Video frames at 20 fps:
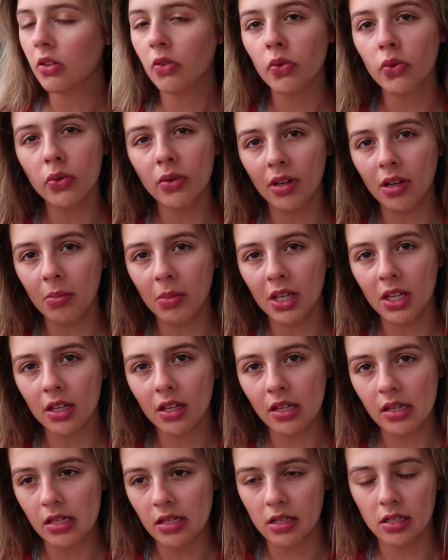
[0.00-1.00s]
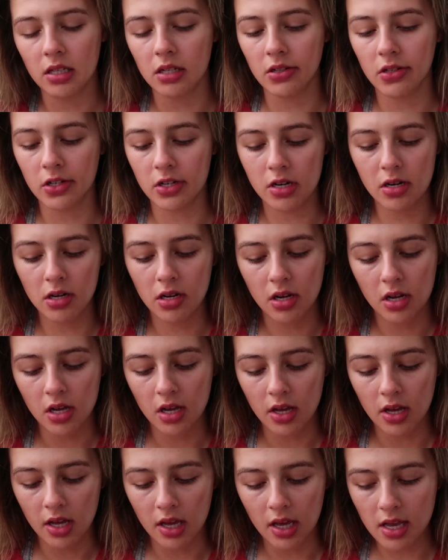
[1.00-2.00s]
creamy concealer.
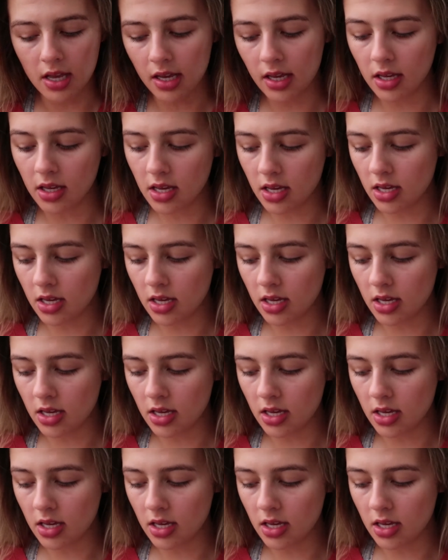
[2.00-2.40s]
It